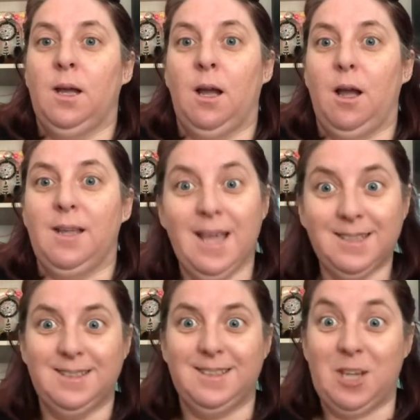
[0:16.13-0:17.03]

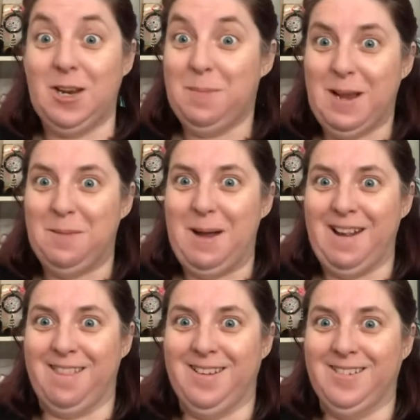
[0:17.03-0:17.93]
Yes, it's only been a
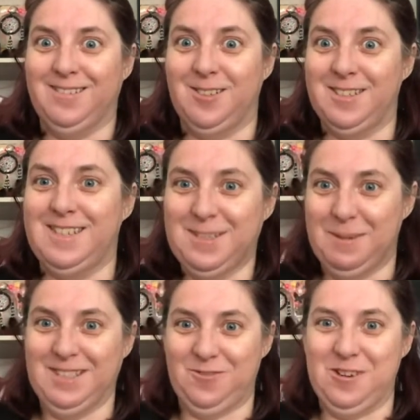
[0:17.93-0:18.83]
month, not 6
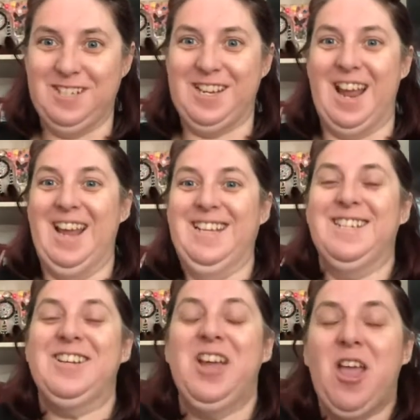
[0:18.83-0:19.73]
months for a
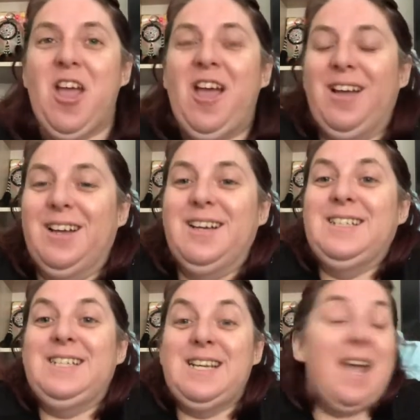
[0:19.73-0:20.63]
change.
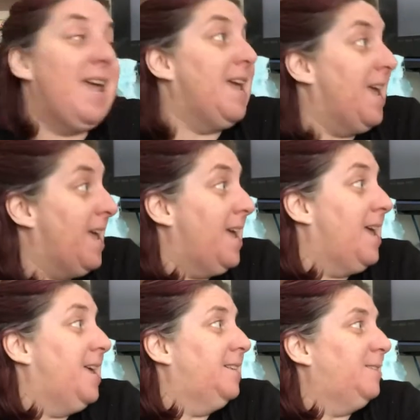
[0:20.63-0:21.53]
Today
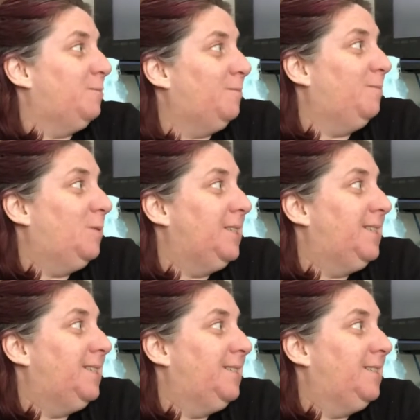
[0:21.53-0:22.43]
is, what is
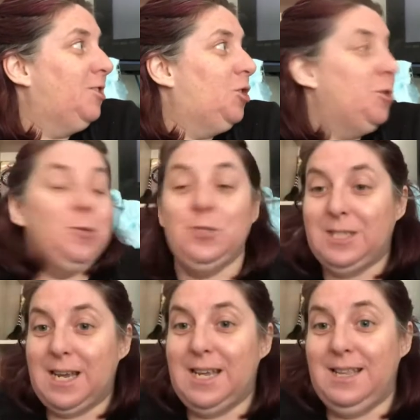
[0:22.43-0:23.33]
it,
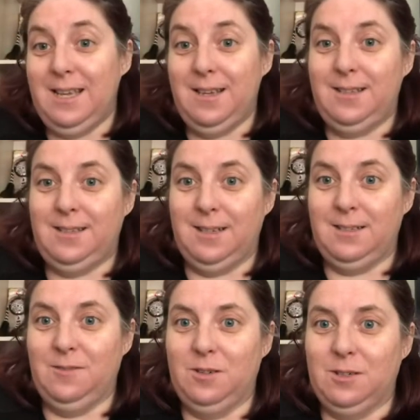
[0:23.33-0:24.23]
Tuesday the 6th
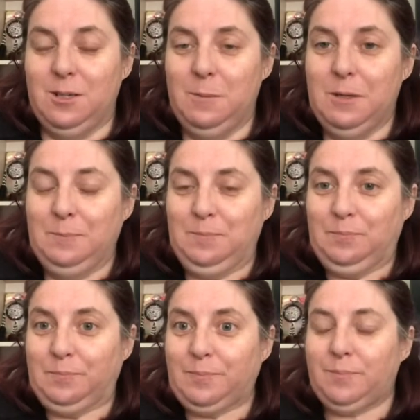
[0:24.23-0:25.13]
of October.
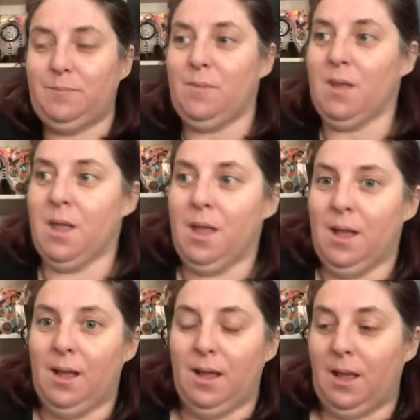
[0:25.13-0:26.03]

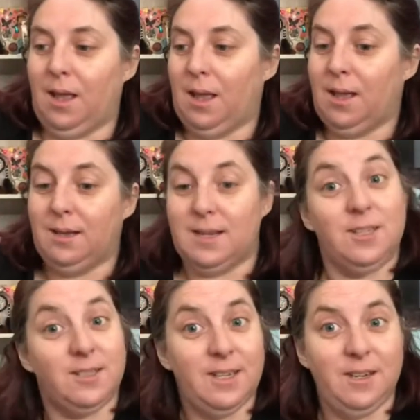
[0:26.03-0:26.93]
And as I
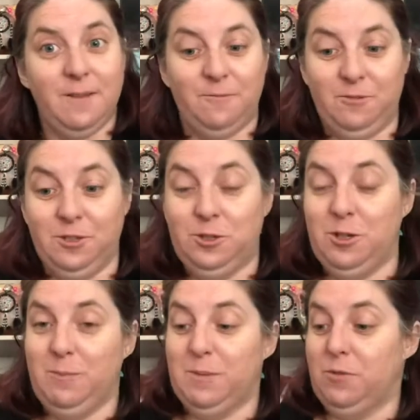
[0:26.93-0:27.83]
said, Flosstube
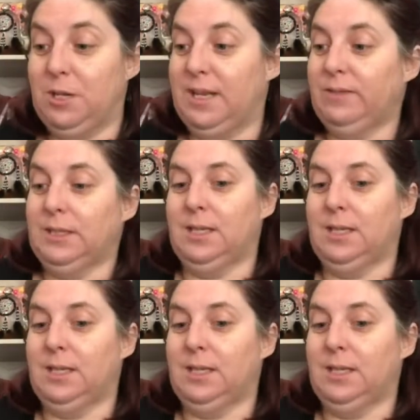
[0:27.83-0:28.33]
number 11.